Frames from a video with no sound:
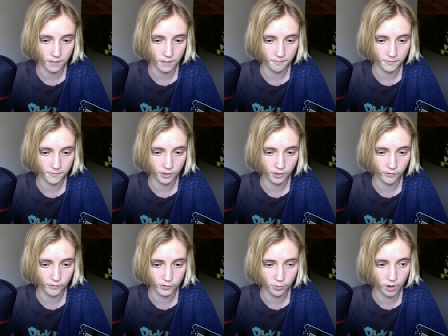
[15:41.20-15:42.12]
So for
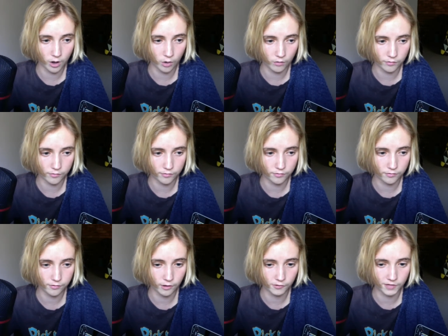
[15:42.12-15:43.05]
12,
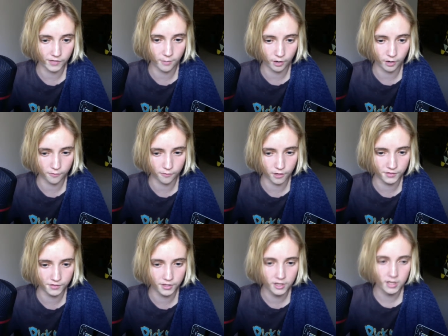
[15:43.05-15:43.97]
I'll say mine first.